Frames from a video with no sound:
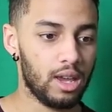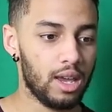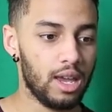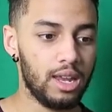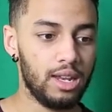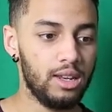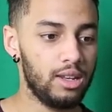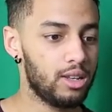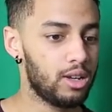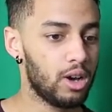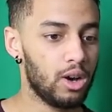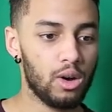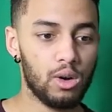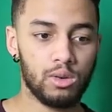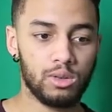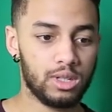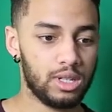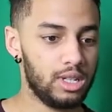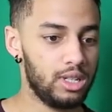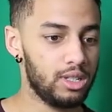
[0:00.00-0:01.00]
and it
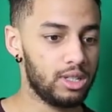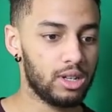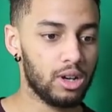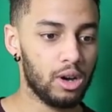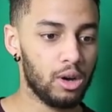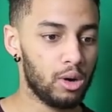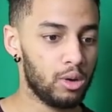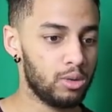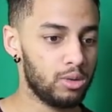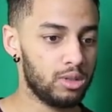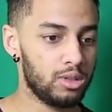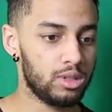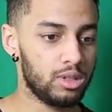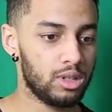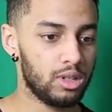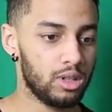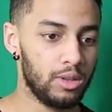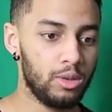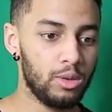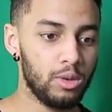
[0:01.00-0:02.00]
goes and it goes.
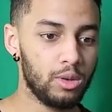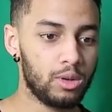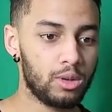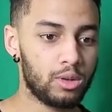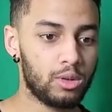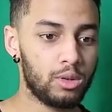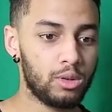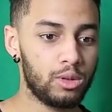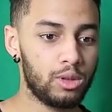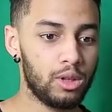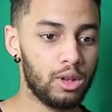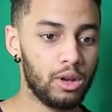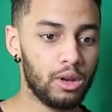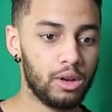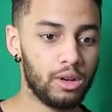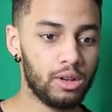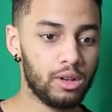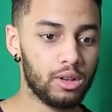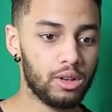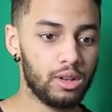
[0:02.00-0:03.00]
You could
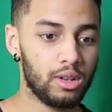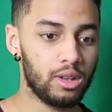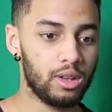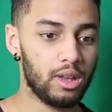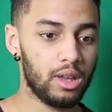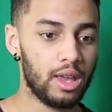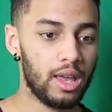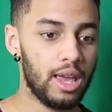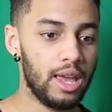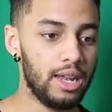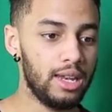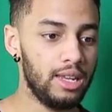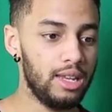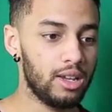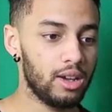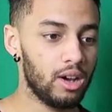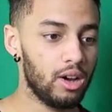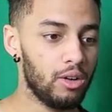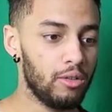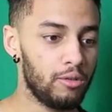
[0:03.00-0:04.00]
learn
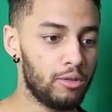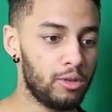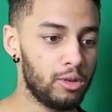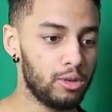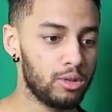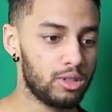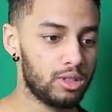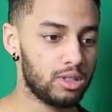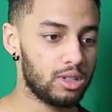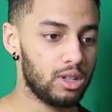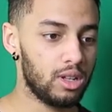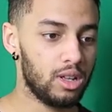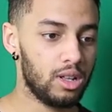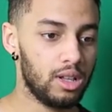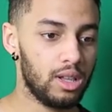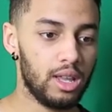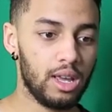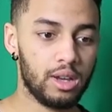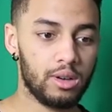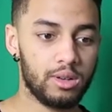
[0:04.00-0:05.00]
any of those
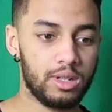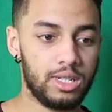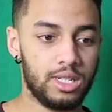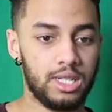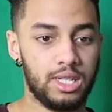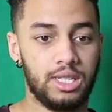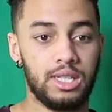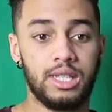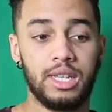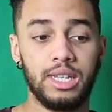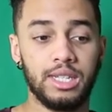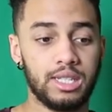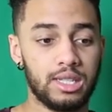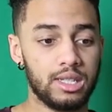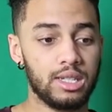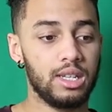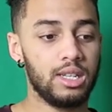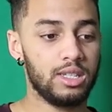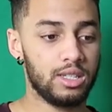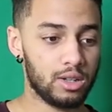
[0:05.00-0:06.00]
languages.
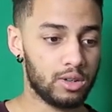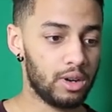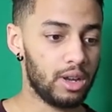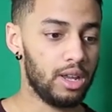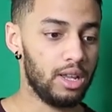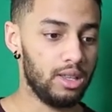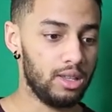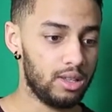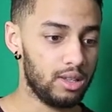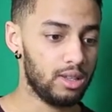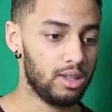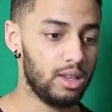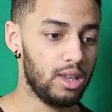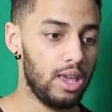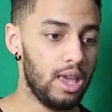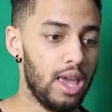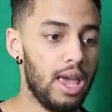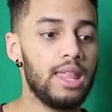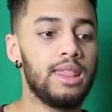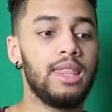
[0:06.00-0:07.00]
This is great.
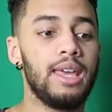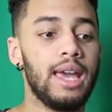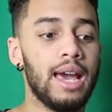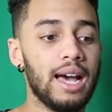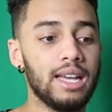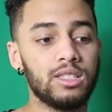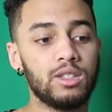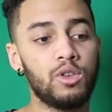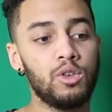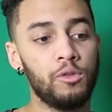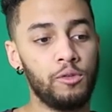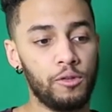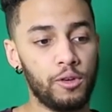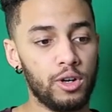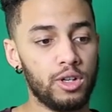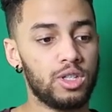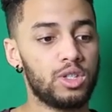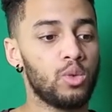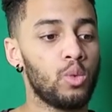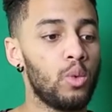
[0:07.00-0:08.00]
And they ask you
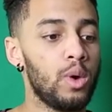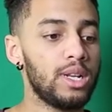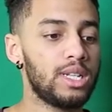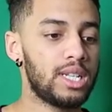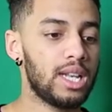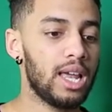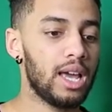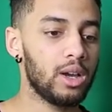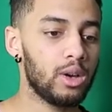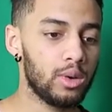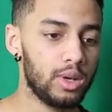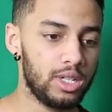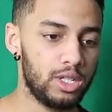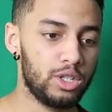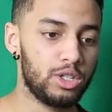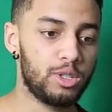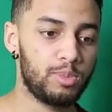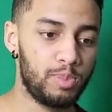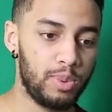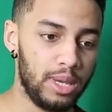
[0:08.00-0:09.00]
first which language
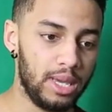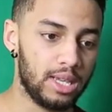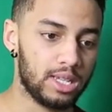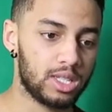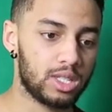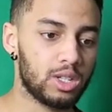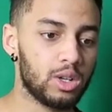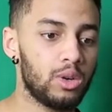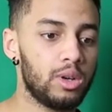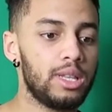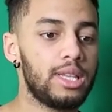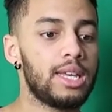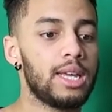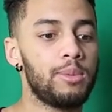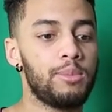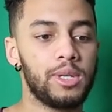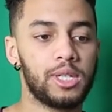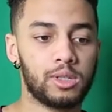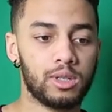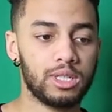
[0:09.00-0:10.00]
you speak, so it
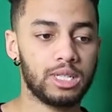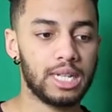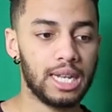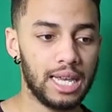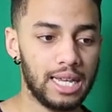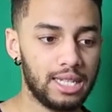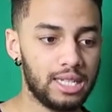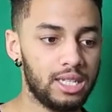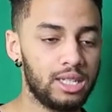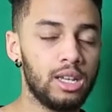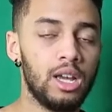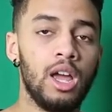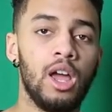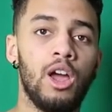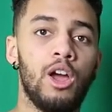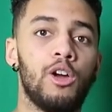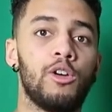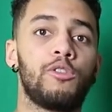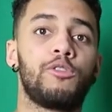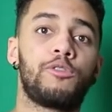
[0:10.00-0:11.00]
can be
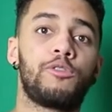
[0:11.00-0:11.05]
translated